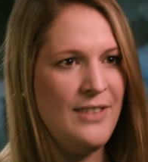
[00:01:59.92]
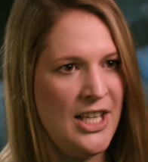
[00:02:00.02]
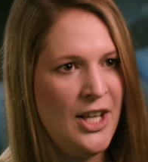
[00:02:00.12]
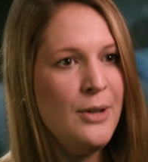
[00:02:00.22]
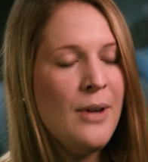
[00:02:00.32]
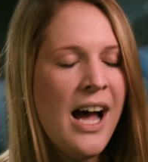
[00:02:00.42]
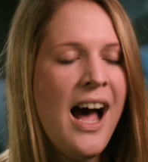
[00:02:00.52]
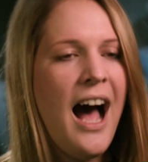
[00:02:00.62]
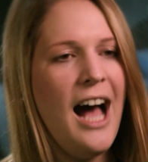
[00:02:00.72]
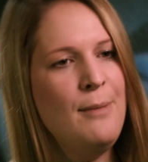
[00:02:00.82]
for you.
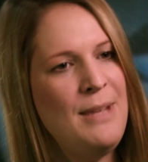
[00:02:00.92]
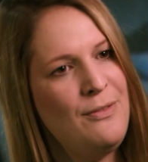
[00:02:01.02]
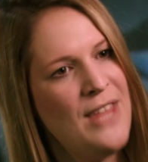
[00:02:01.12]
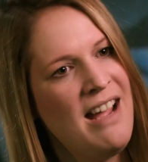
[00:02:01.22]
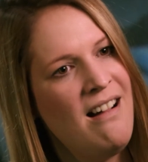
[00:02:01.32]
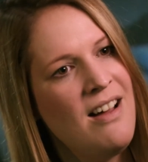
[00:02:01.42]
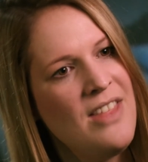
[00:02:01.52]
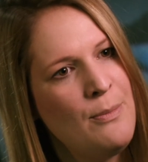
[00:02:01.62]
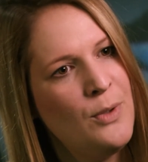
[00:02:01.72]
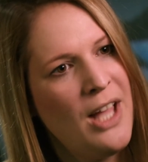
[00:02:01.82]
Um, if they are,
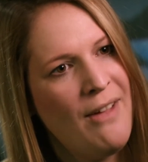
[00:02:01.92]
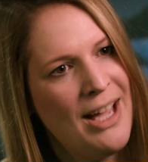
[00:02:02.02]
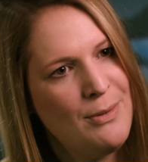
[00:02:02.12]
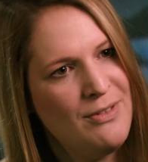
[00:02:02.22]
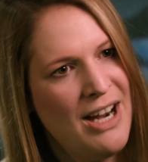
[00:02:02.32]
then we'll go ahead with